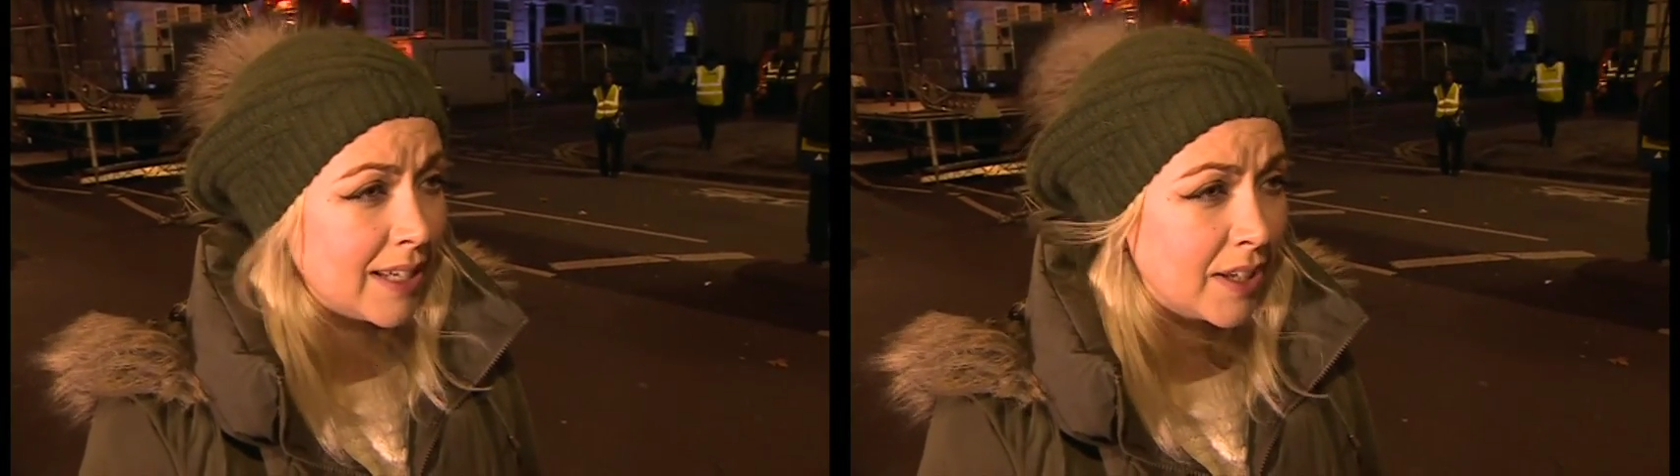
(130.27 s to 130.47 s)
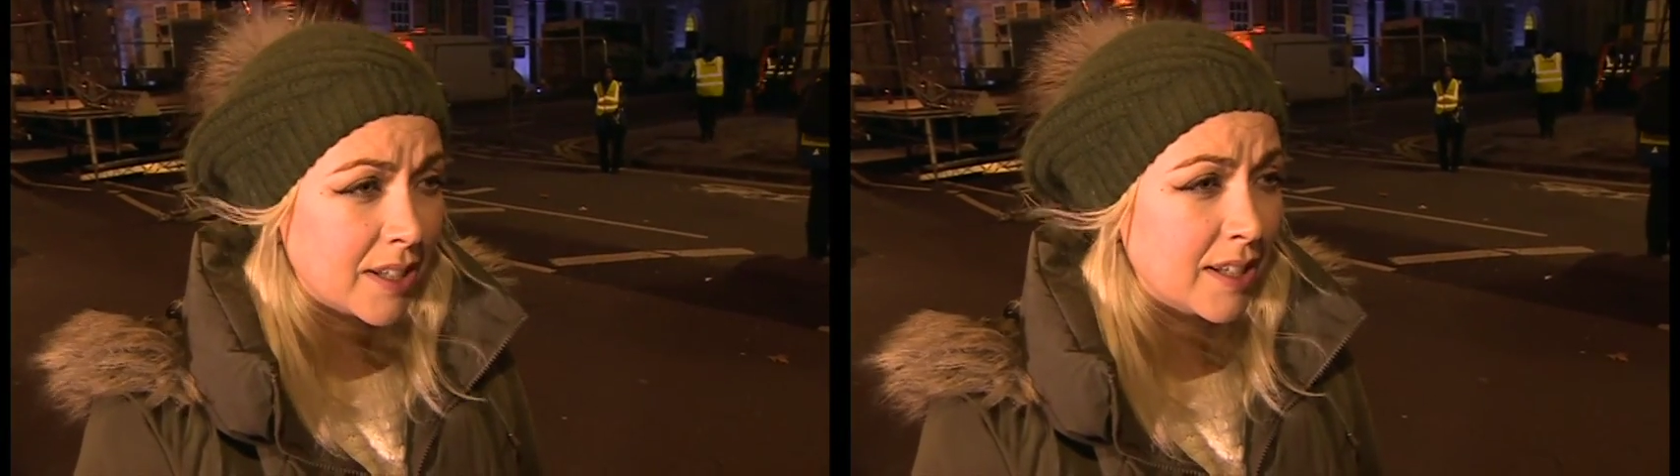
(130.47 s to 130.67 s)

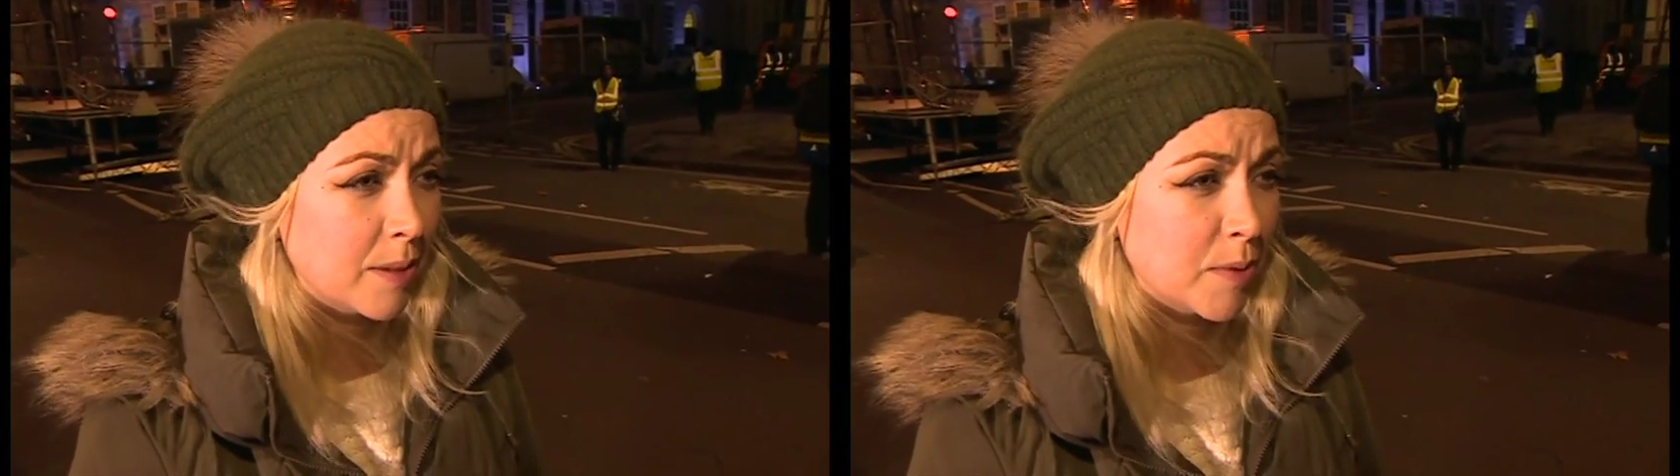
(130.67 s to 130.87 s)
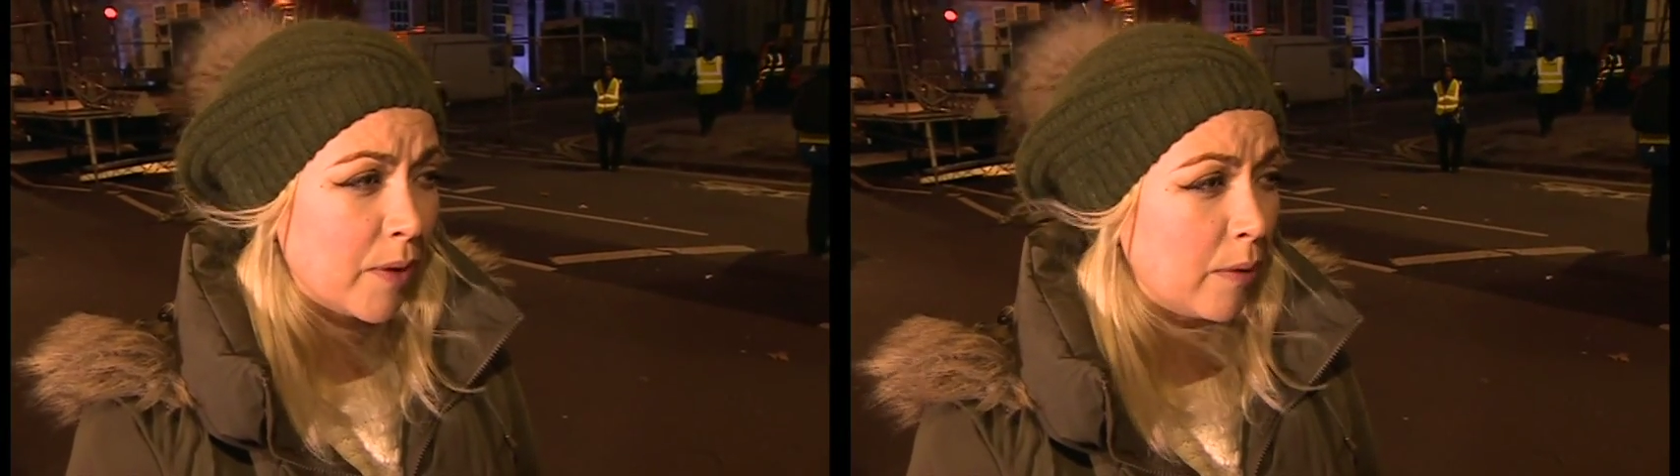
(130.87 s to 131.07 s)

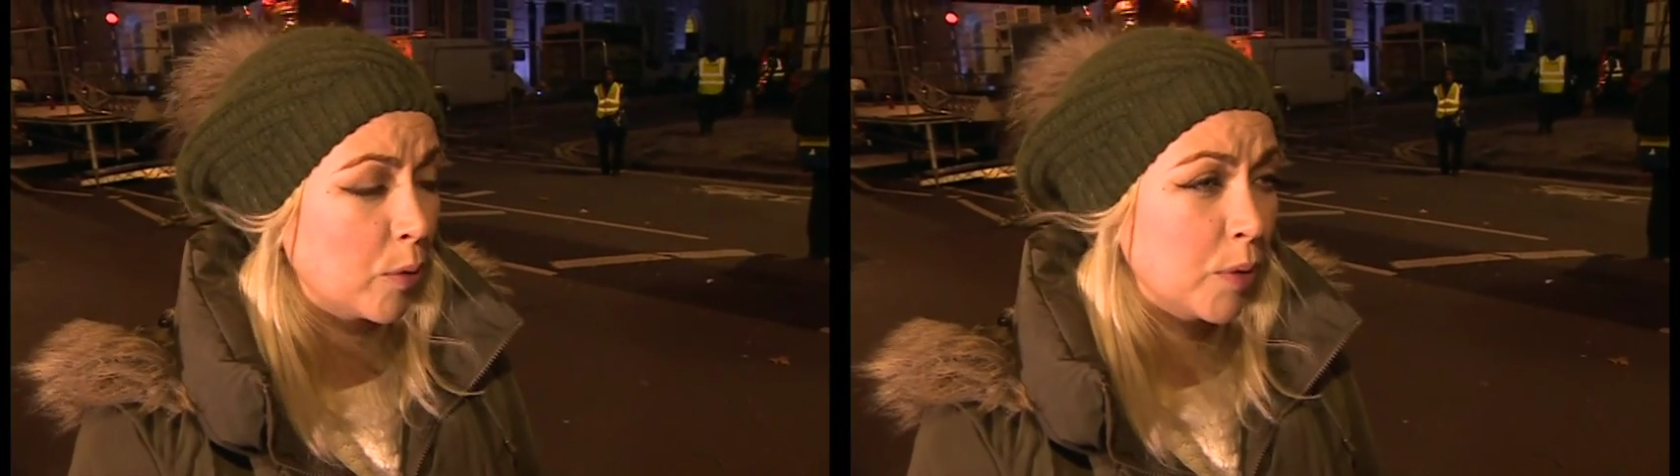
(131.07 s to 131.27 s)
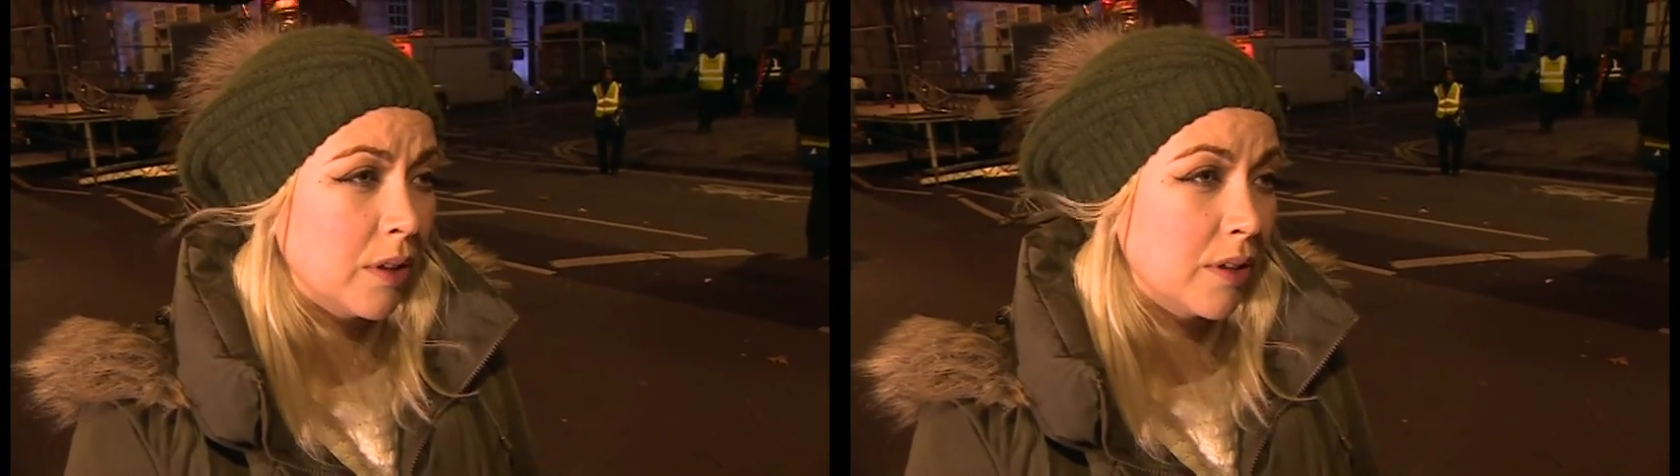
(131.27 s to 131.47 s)
ecosystems around
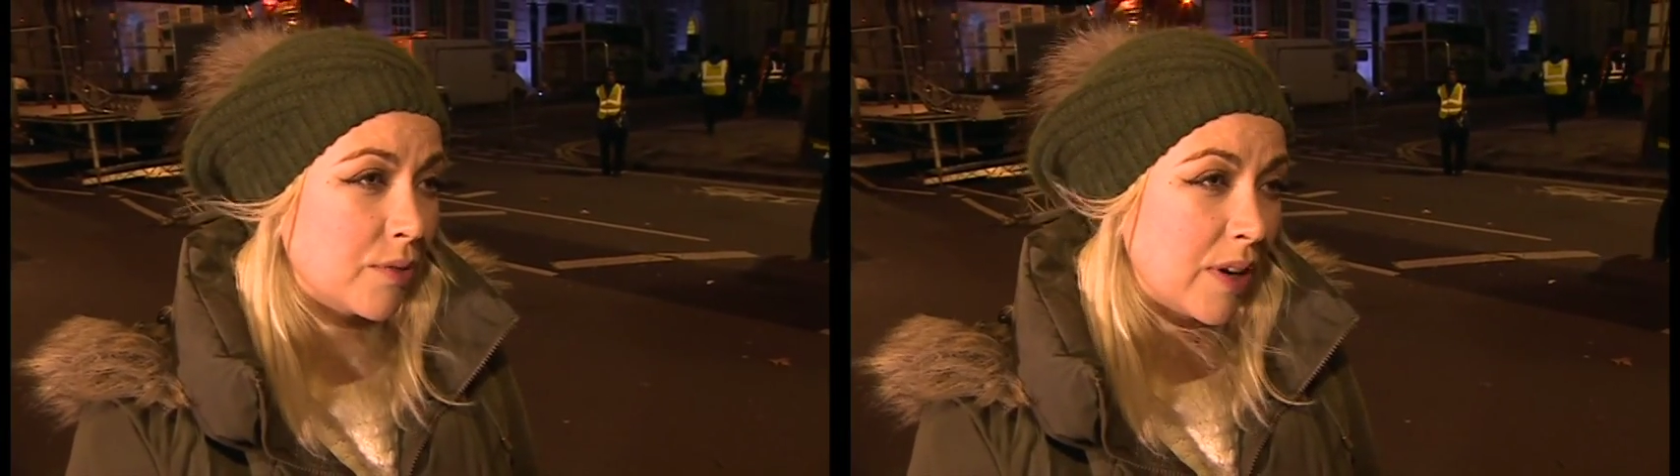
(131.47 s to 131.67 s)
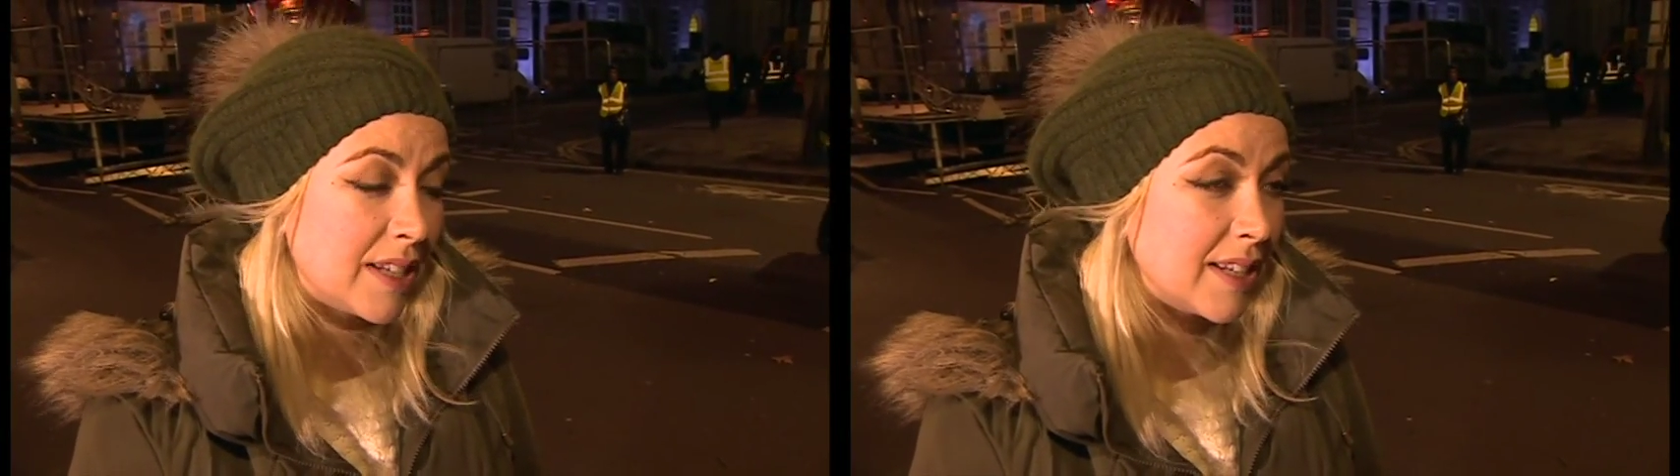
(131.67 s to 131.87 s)
the
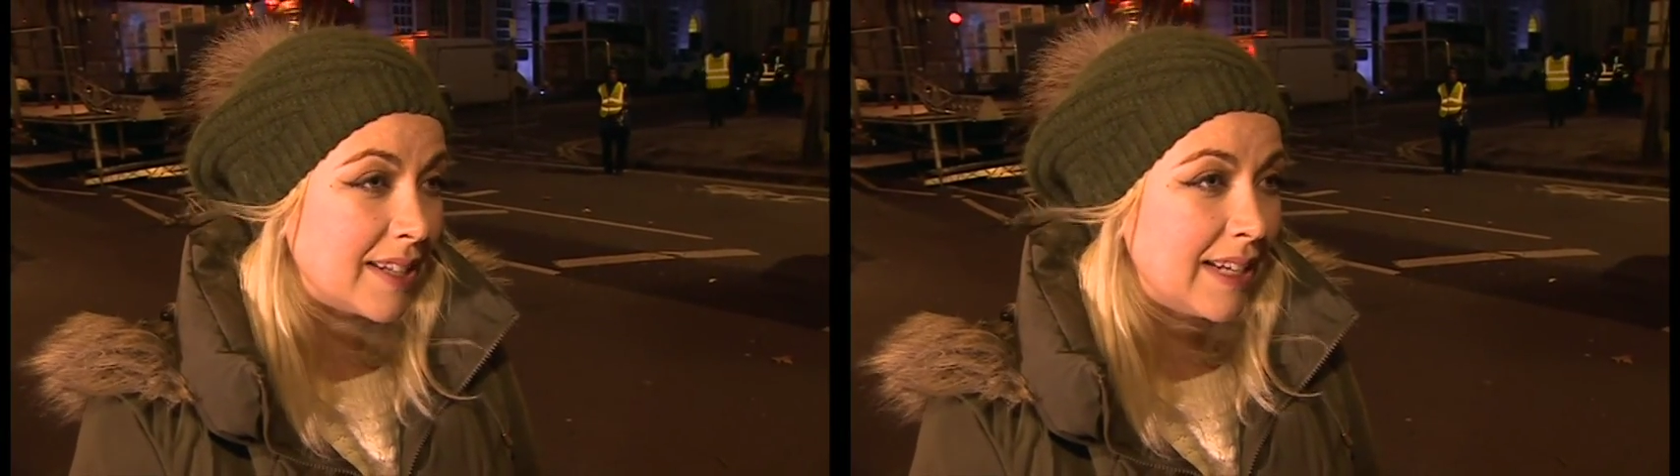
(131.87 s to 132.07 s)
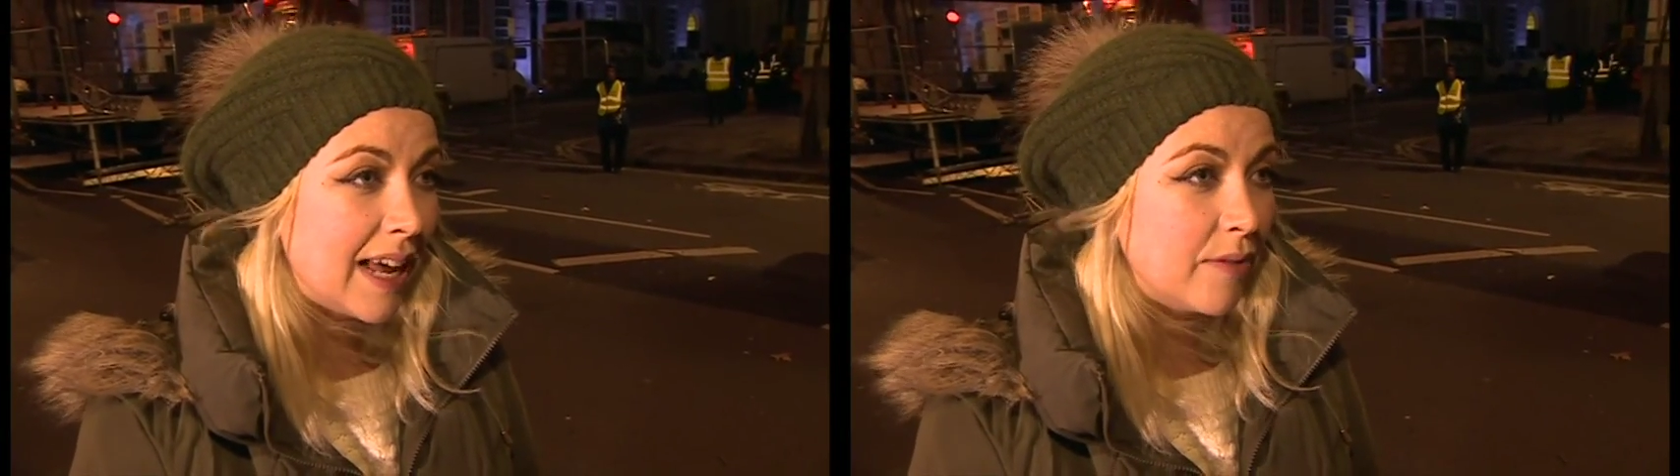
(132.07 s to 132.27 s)
world, rising
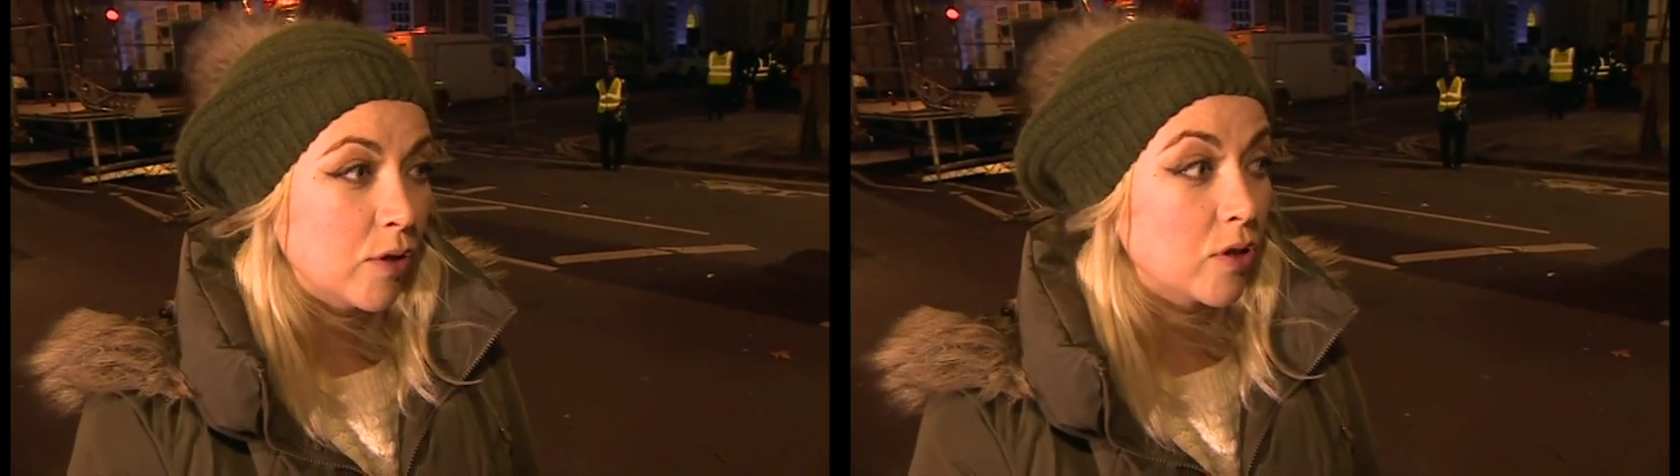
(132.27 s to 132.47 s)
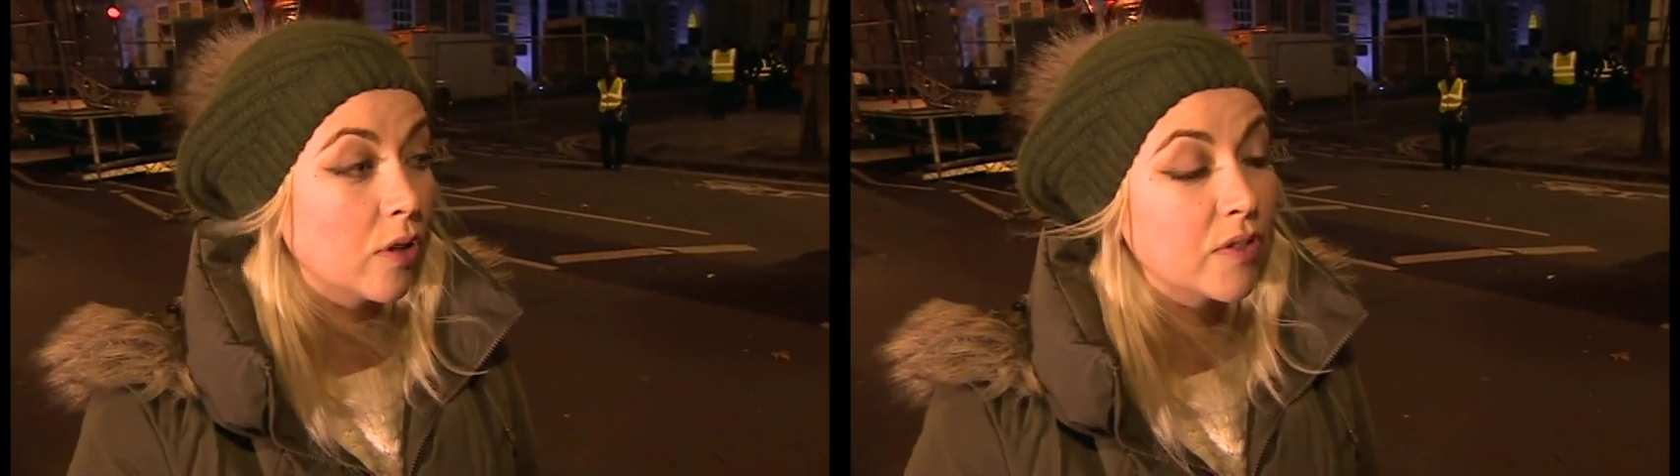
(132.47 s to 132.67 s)
sea levels.